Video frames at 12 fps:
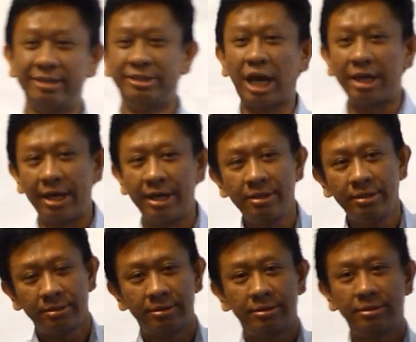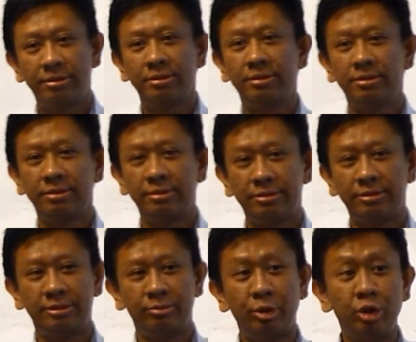Giant?
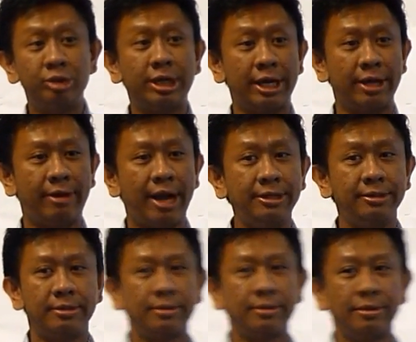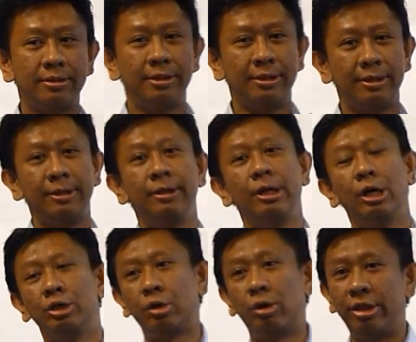You know Giant, right?
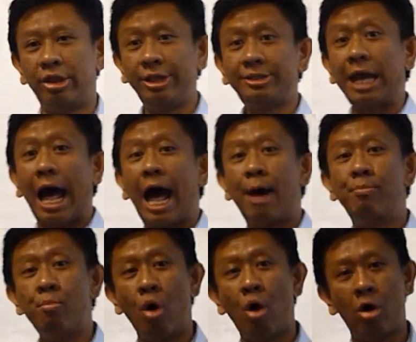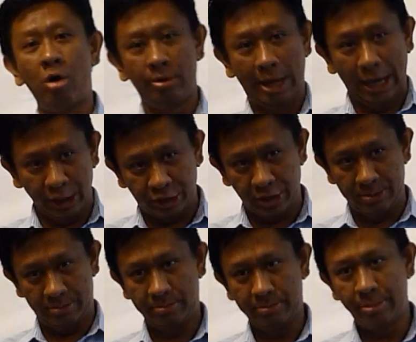So these are more
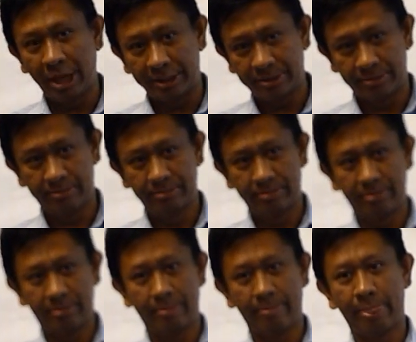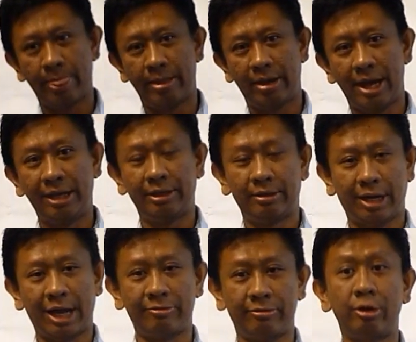Asian based. And
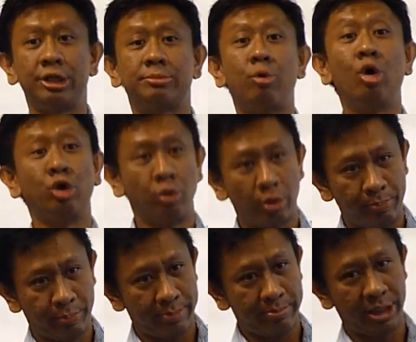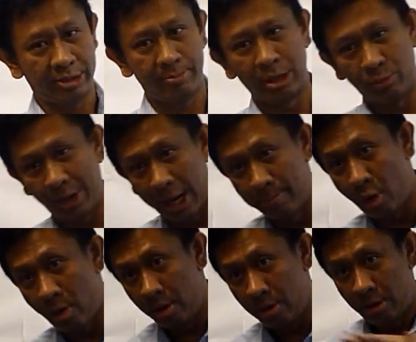Carrefour is more European based, but we are
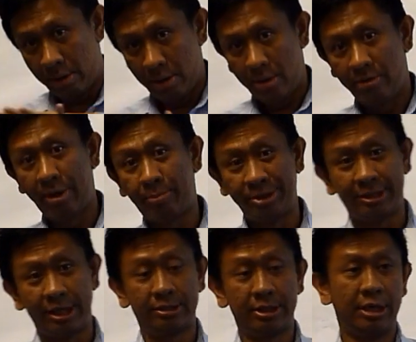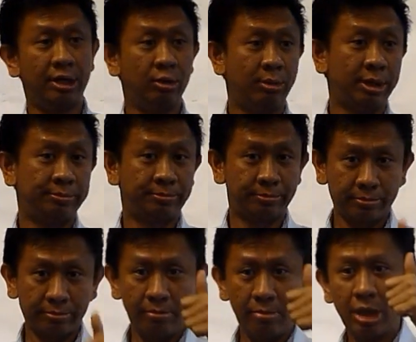more represented.
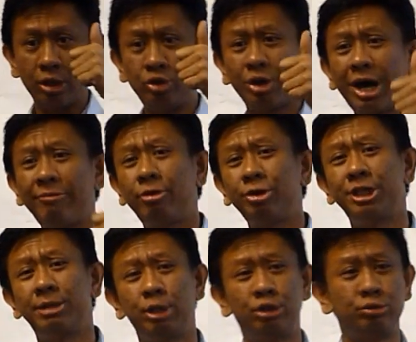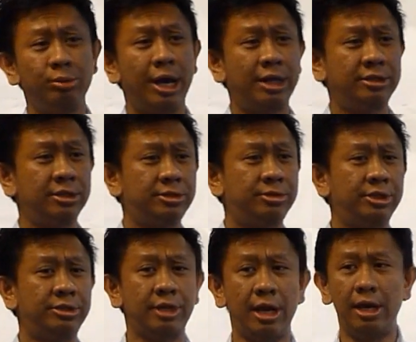So Carrefour is number 2 largest
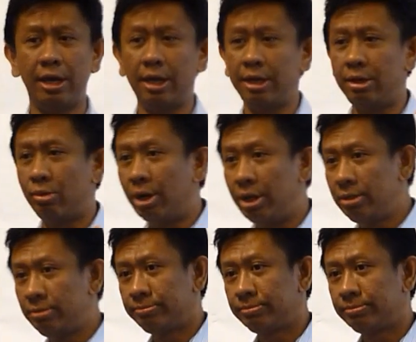retailer in the world.